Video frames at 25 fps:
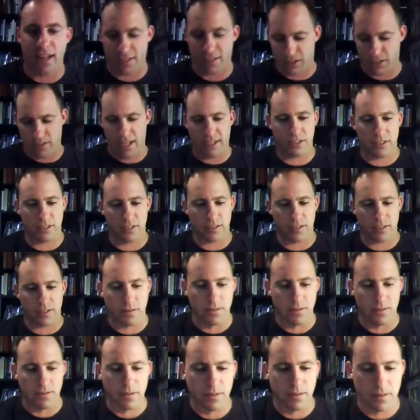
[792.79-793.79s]
year.
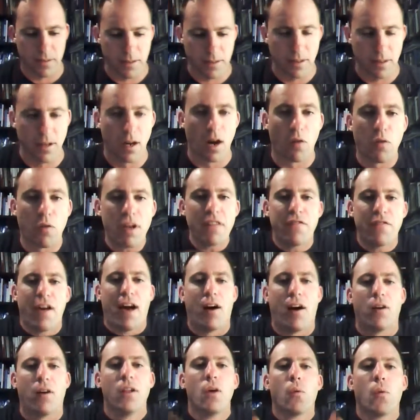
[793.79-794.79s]
A reval.
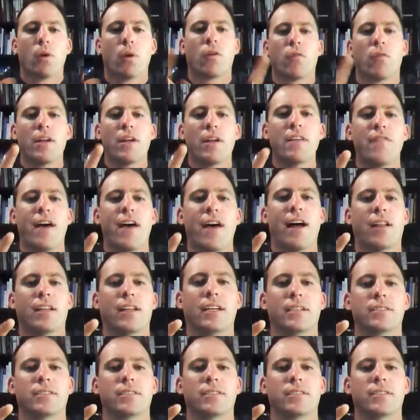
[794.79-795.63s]
What a reval is,